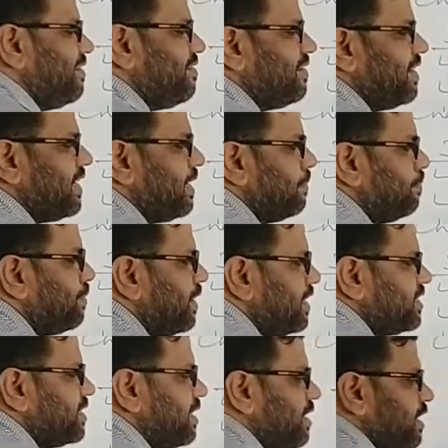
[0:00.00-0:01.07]
is the
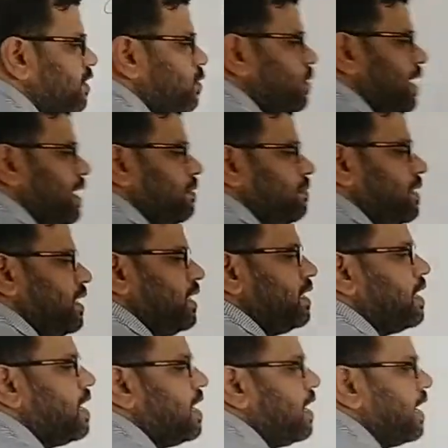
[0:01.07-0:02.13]
temperature
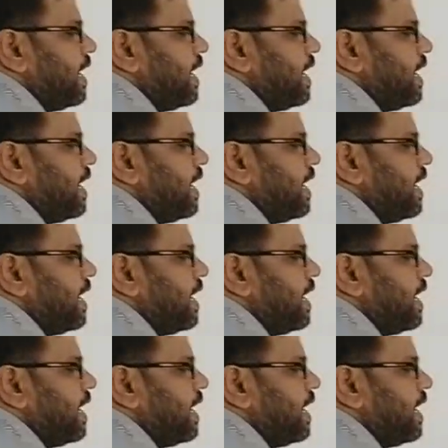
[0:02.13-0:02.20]
requirement,